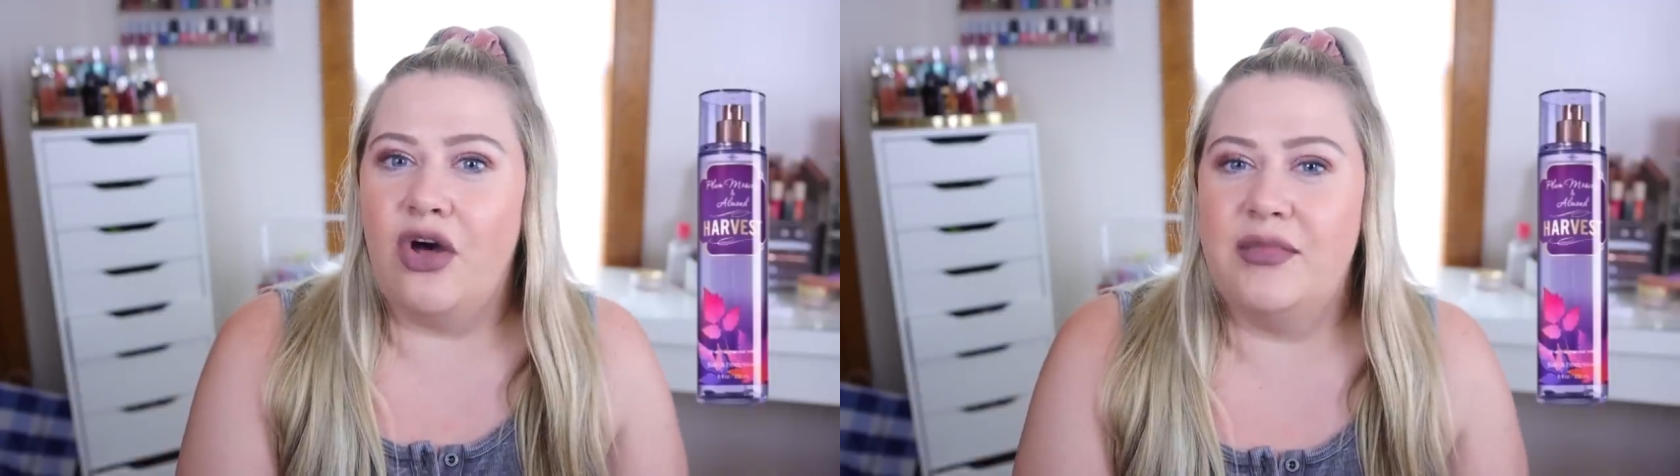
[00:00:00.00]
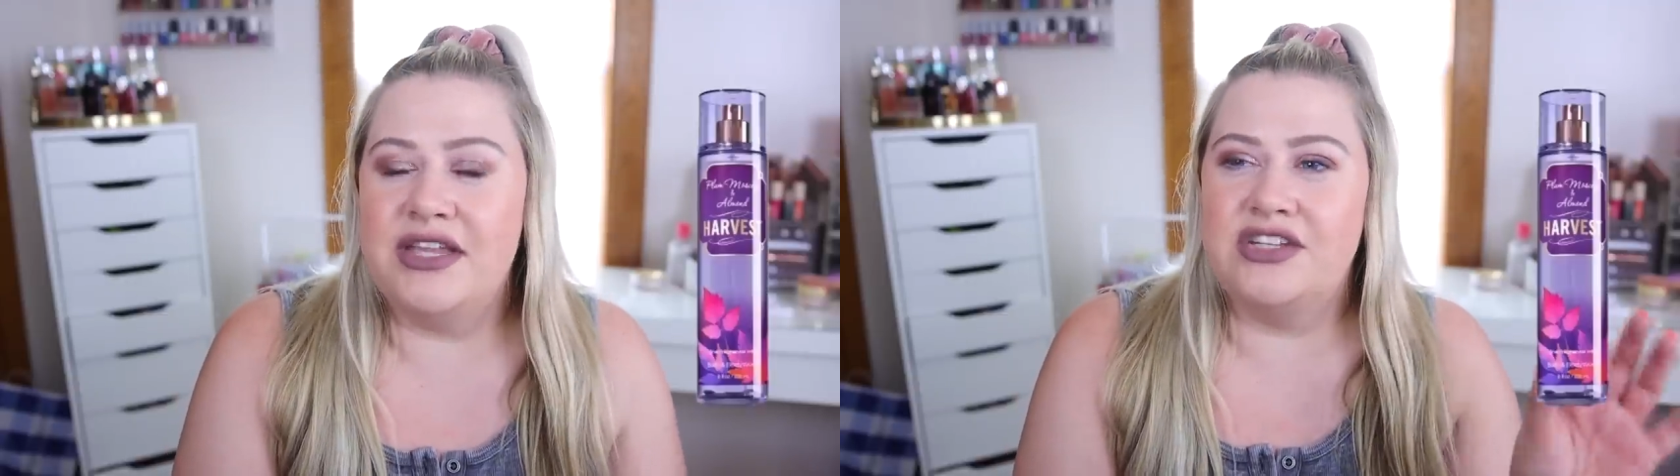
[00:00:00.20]

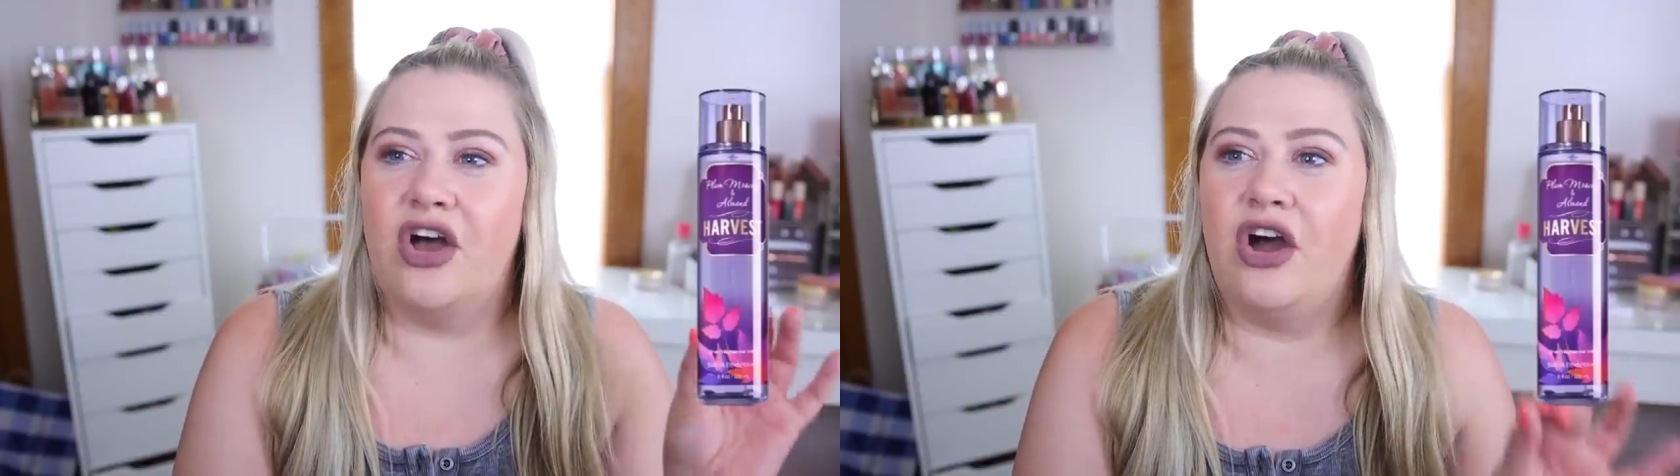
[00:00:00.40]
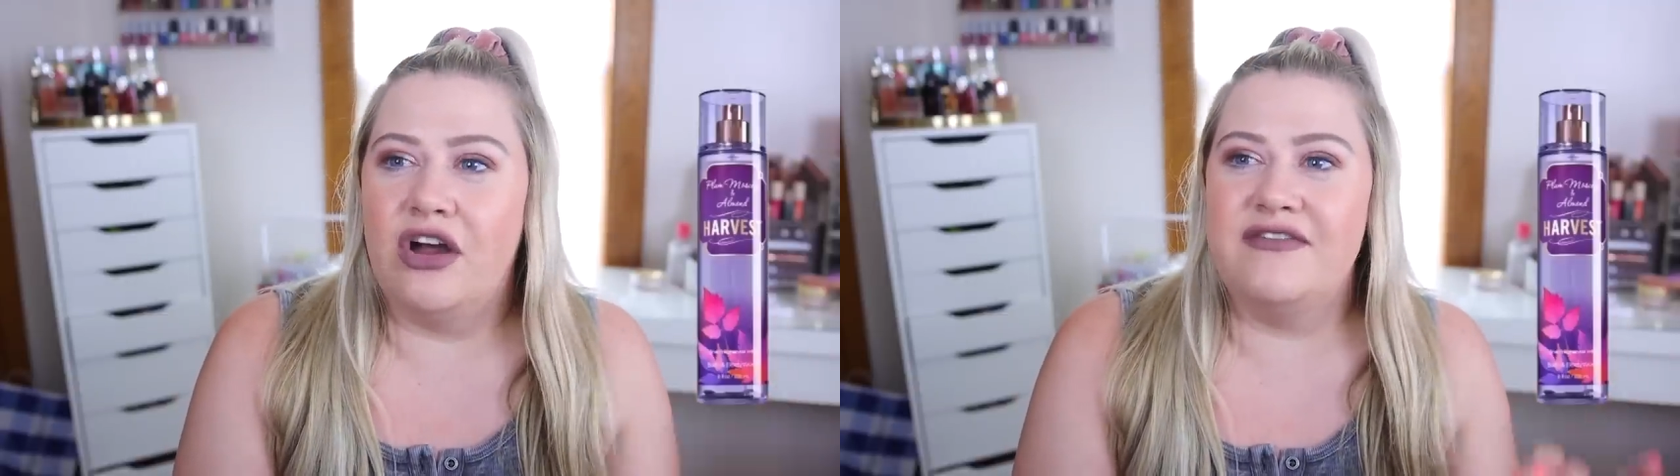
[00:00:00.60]
Almond
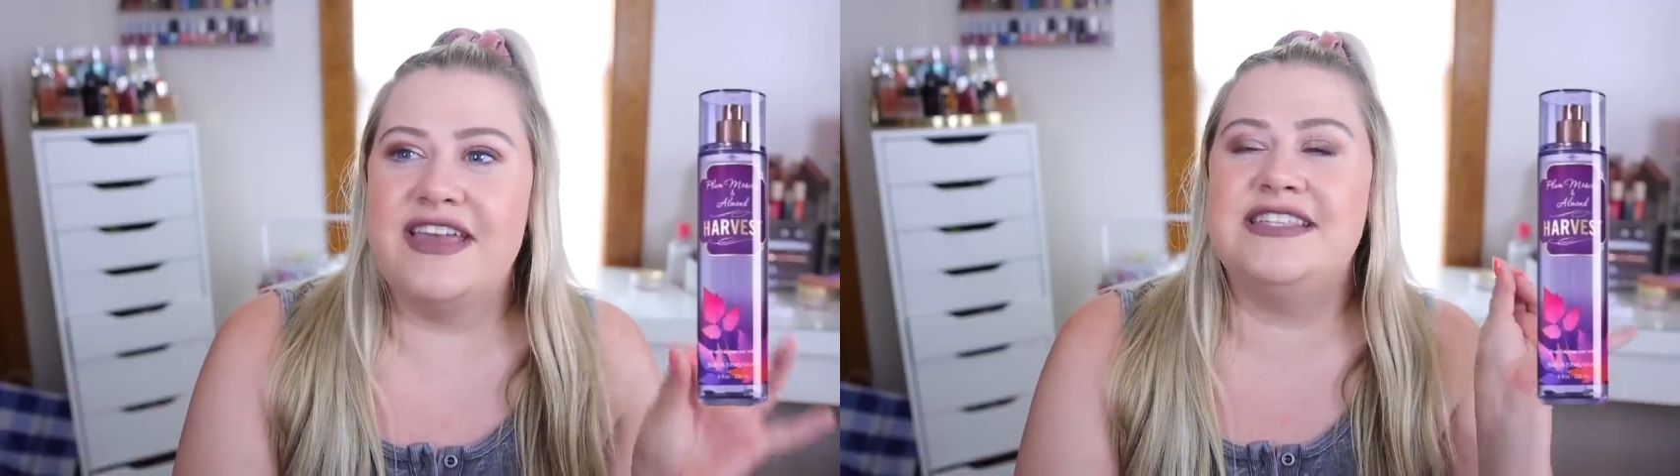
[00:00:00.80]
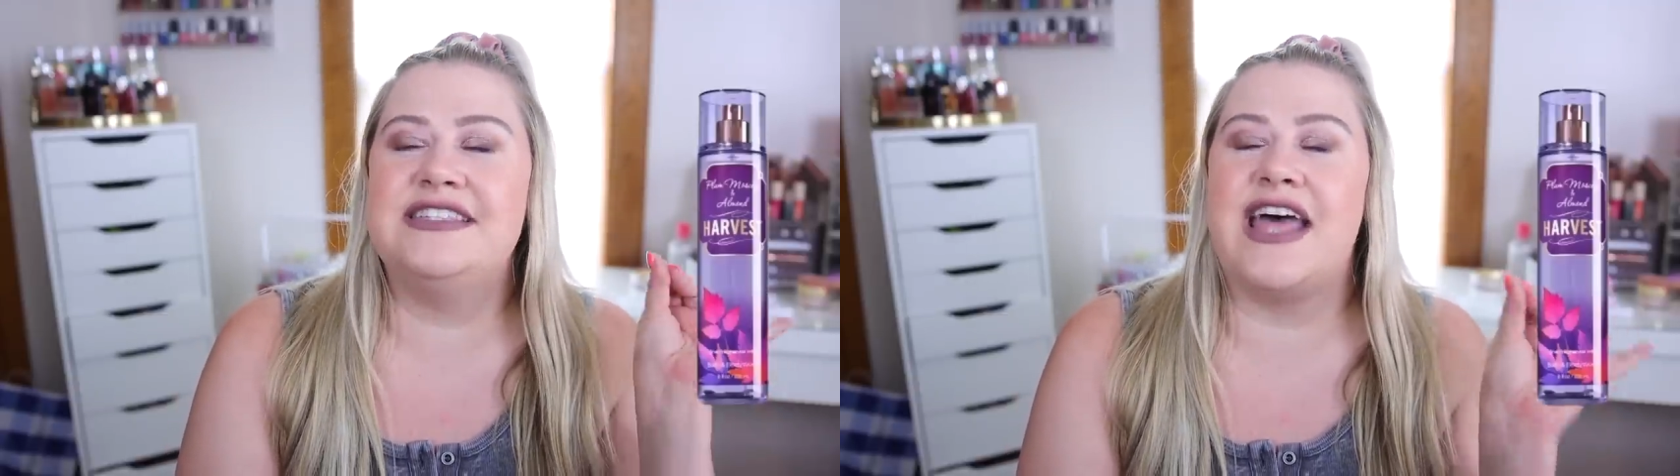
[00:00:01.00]

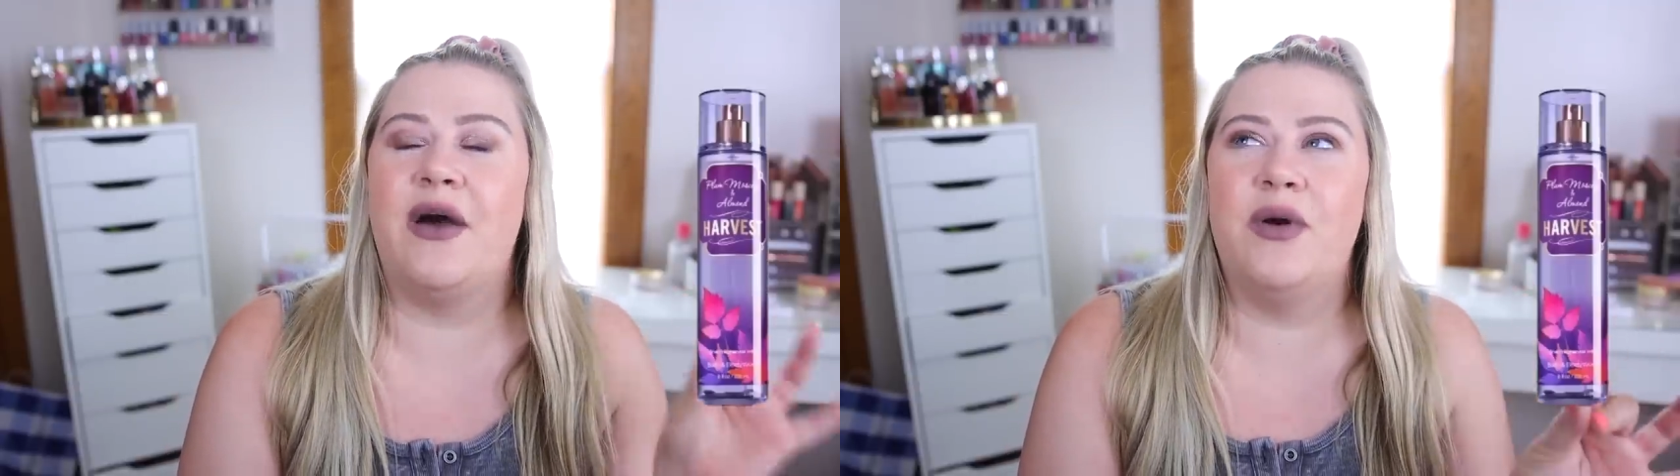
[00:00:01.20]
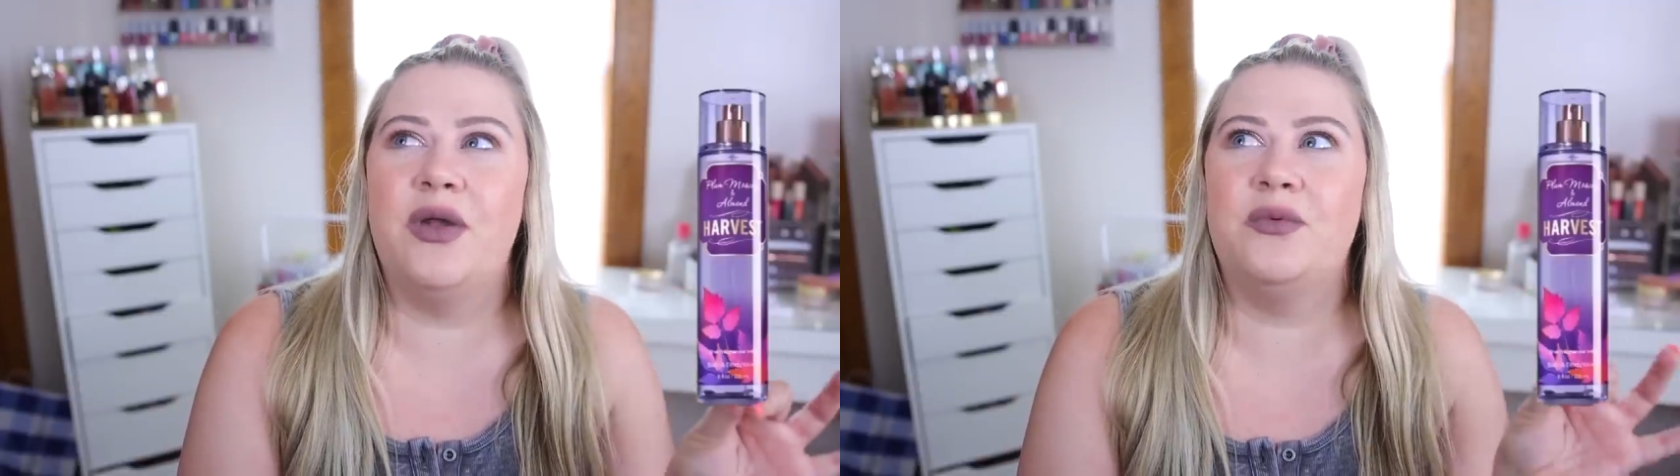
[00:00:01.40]
Harvest.
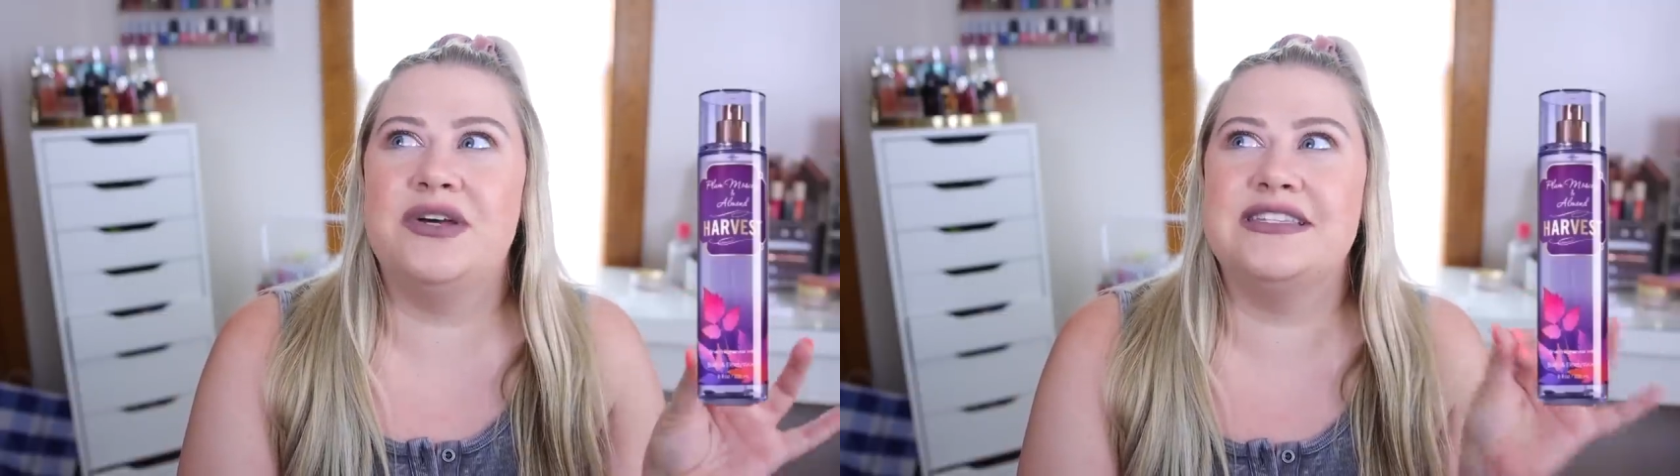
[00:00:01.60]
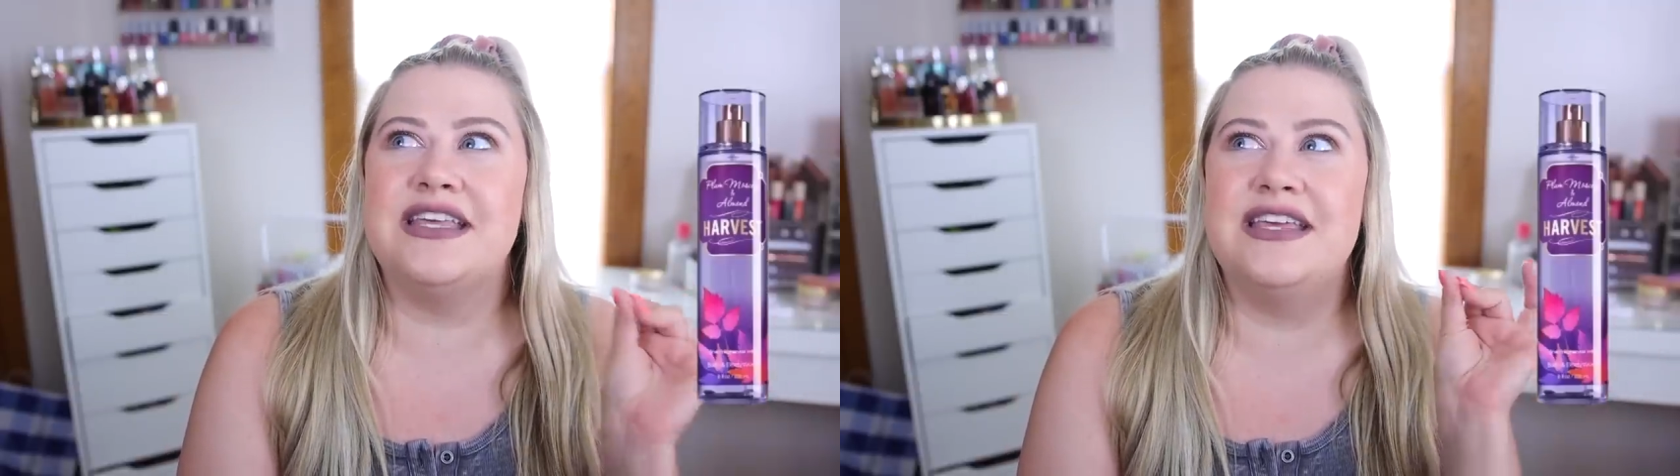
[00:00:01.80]
That one
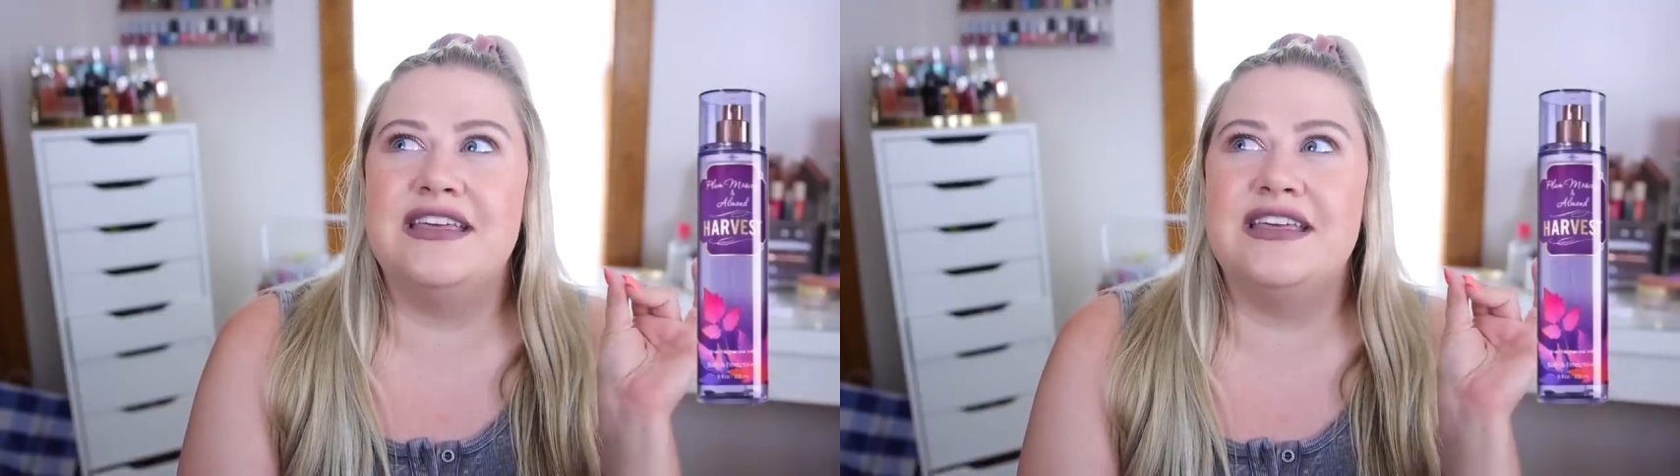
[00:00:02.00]
was